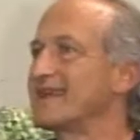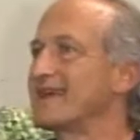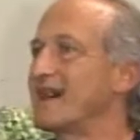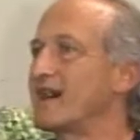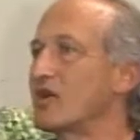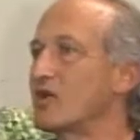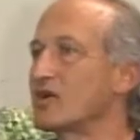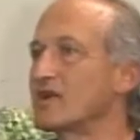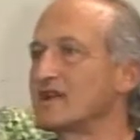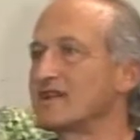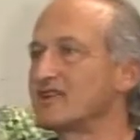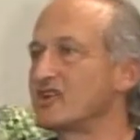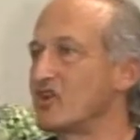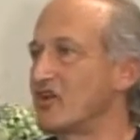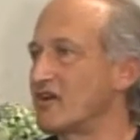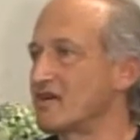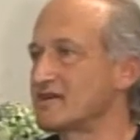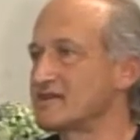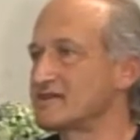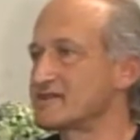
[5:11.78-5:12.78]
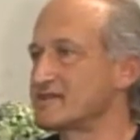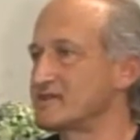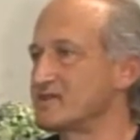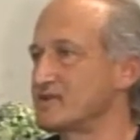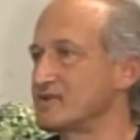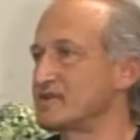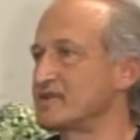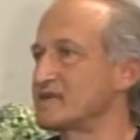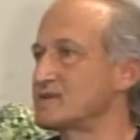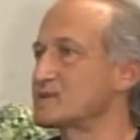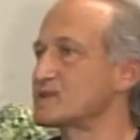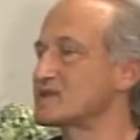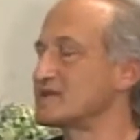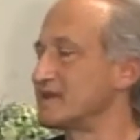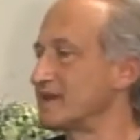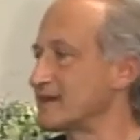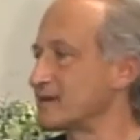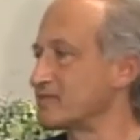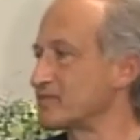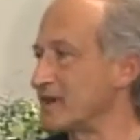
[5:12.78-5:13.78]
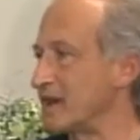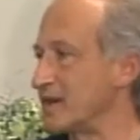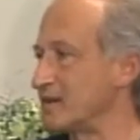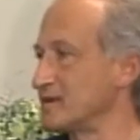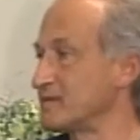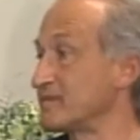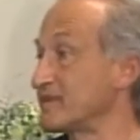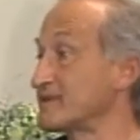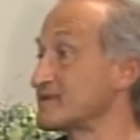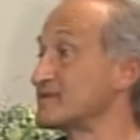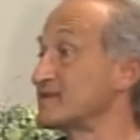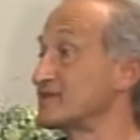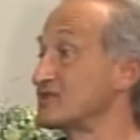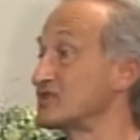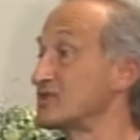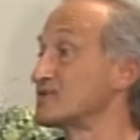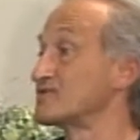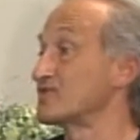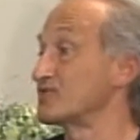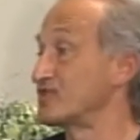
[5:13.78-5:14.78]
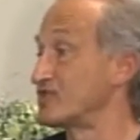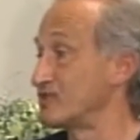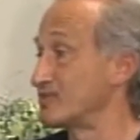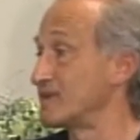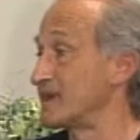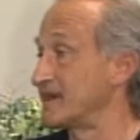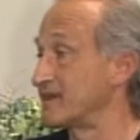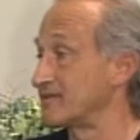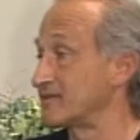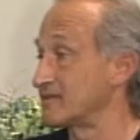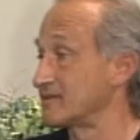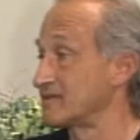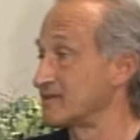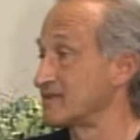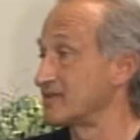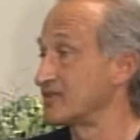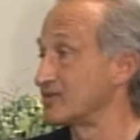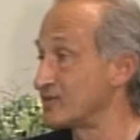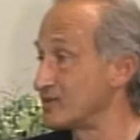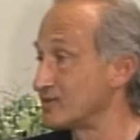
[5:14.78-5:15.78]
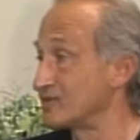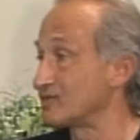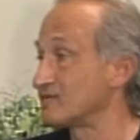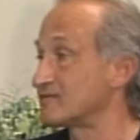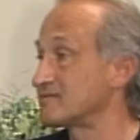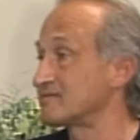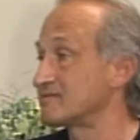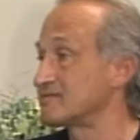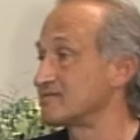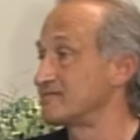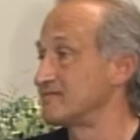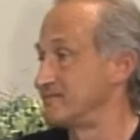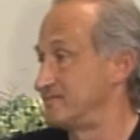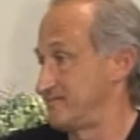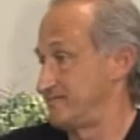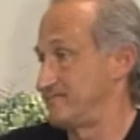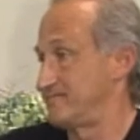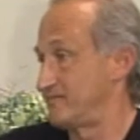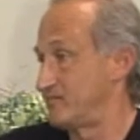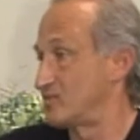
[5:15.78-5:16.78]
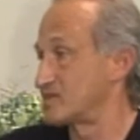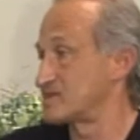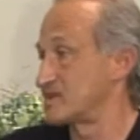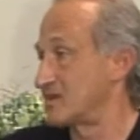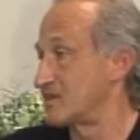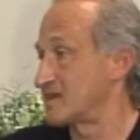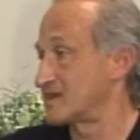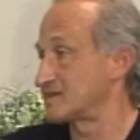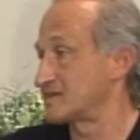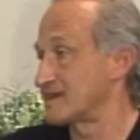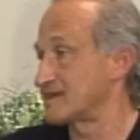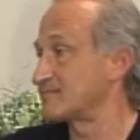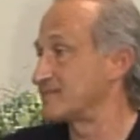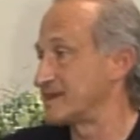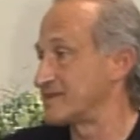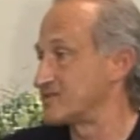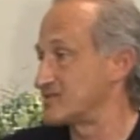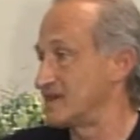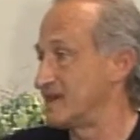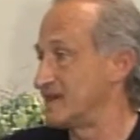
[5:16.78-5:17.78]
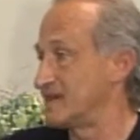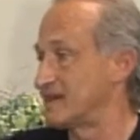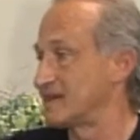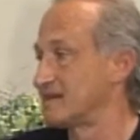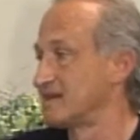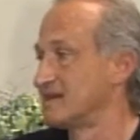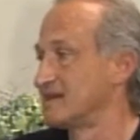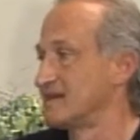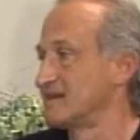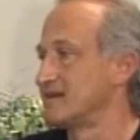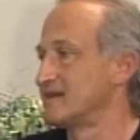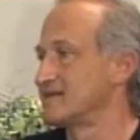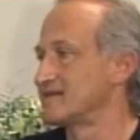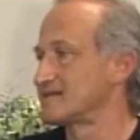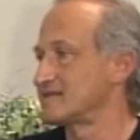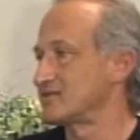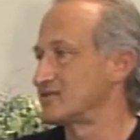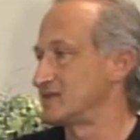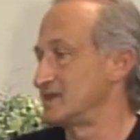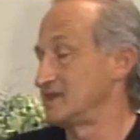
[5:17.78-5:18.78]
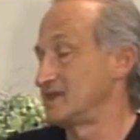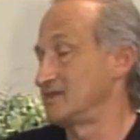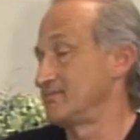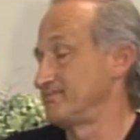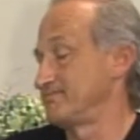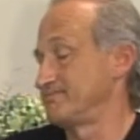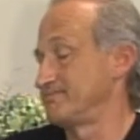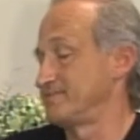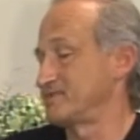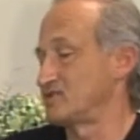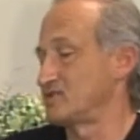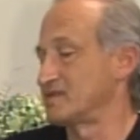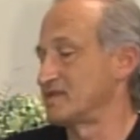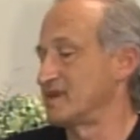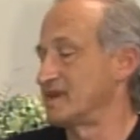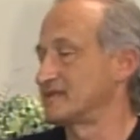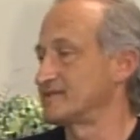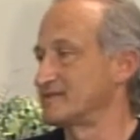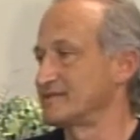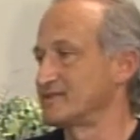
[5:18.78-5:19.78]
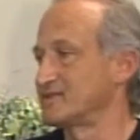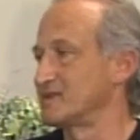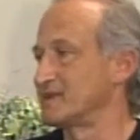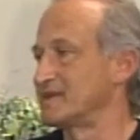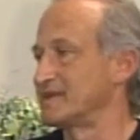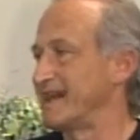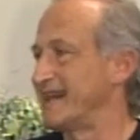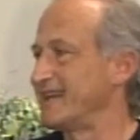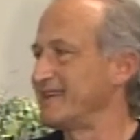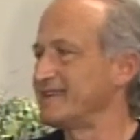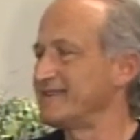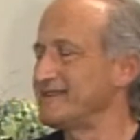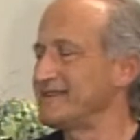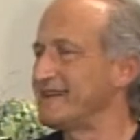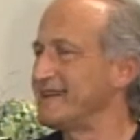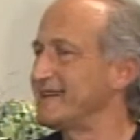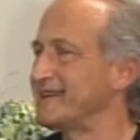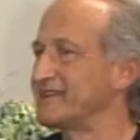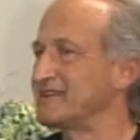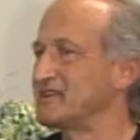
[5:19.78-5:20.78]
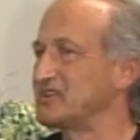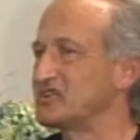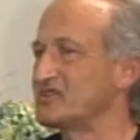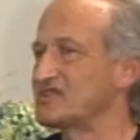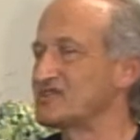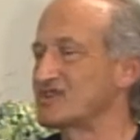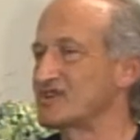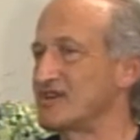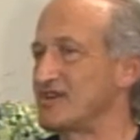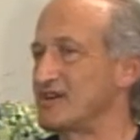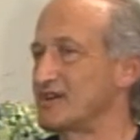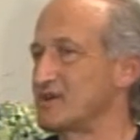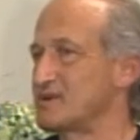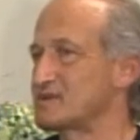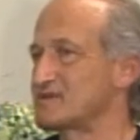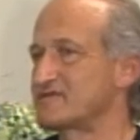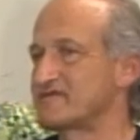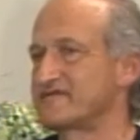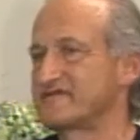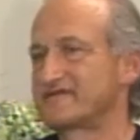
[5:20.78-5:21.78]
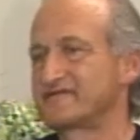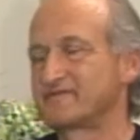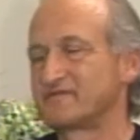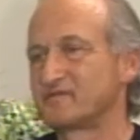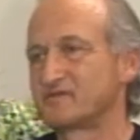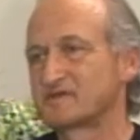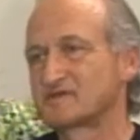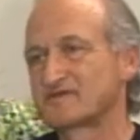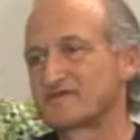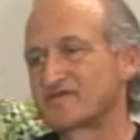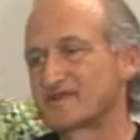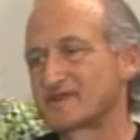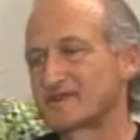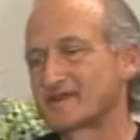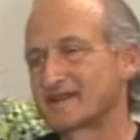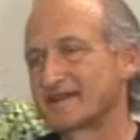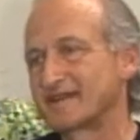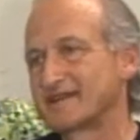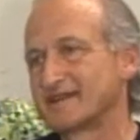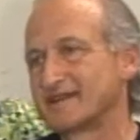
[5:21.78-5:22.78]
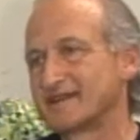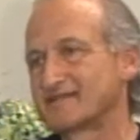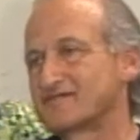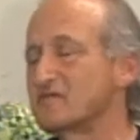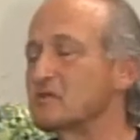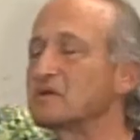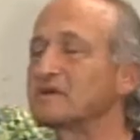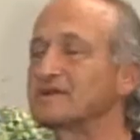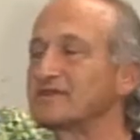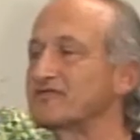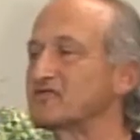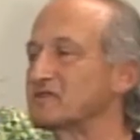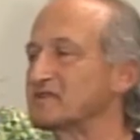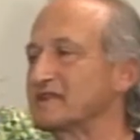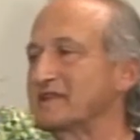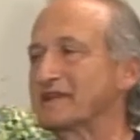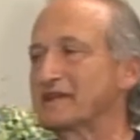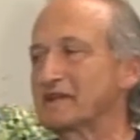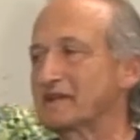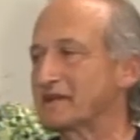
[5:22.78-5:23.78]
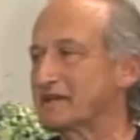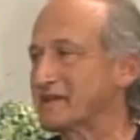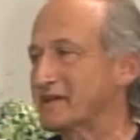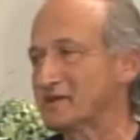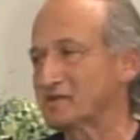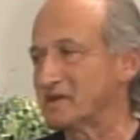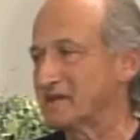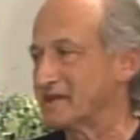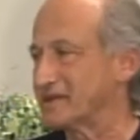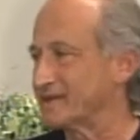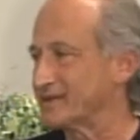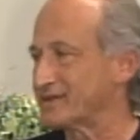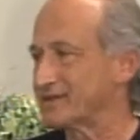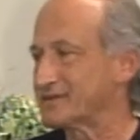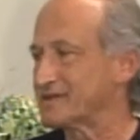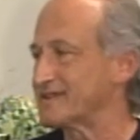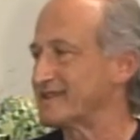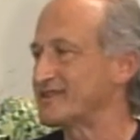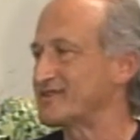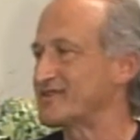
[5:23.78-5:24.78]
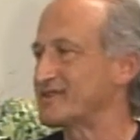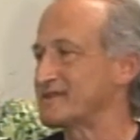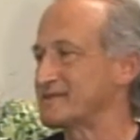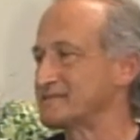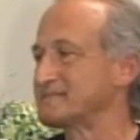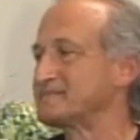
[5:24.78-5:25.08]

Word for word: our, the Art Institute, that was not a problem because they chose a curator who was an architect by training. So he sort of got to do it. I didn't, I, you know, Chicago was, was very very different than LA that way. I don't think